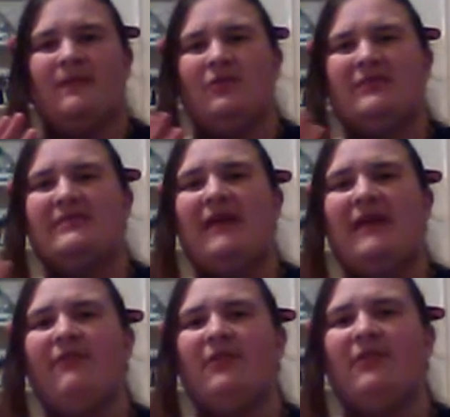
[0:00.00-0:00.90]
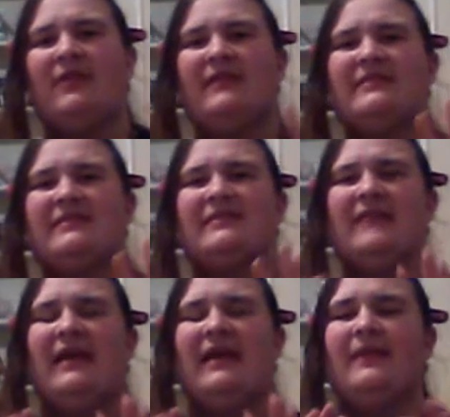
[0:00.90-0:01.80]
it's never, it,
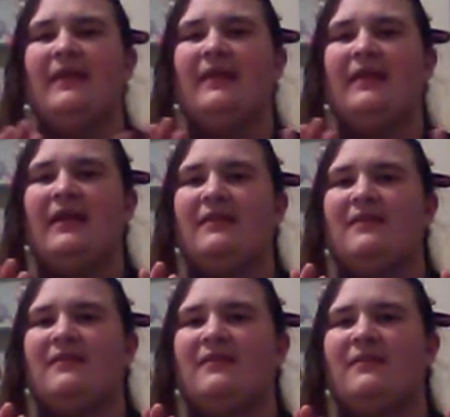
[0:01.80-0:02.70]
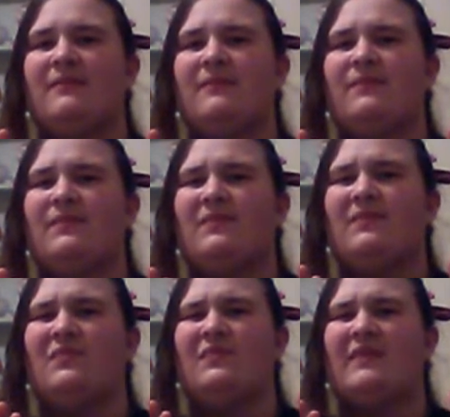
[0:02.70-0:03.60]
and then it's
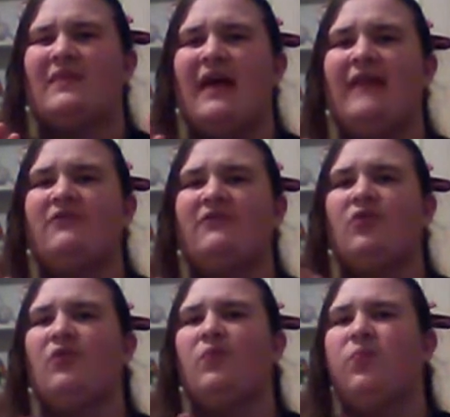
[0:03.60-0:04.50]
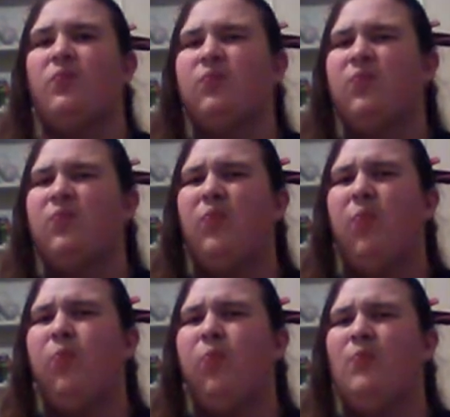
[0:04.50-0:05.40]
kind of told,
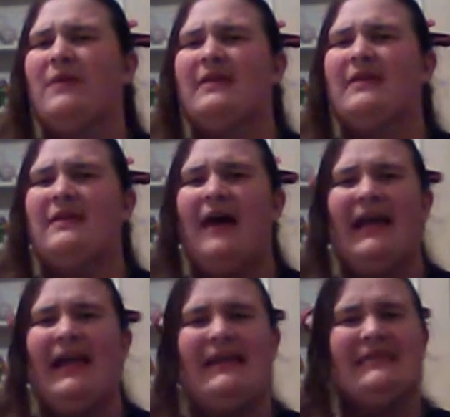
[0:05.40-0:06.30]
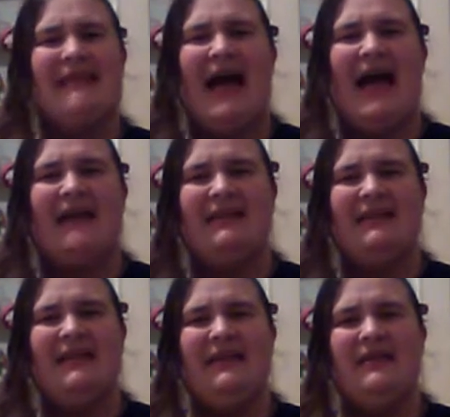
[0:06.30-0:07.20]
not
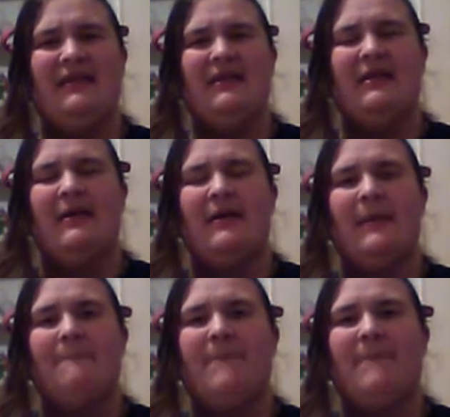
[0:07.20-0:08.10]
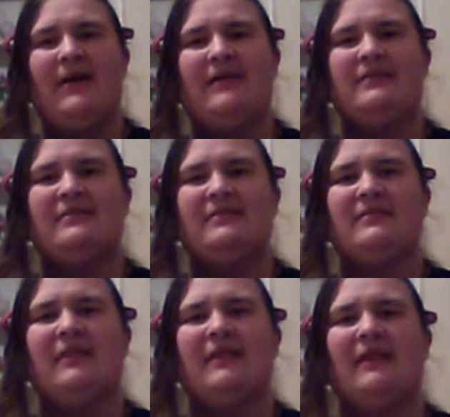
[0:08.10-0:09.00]
exactly, but
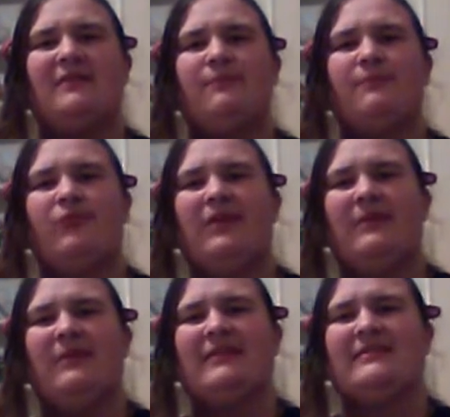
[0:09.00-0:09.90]
it's pretty much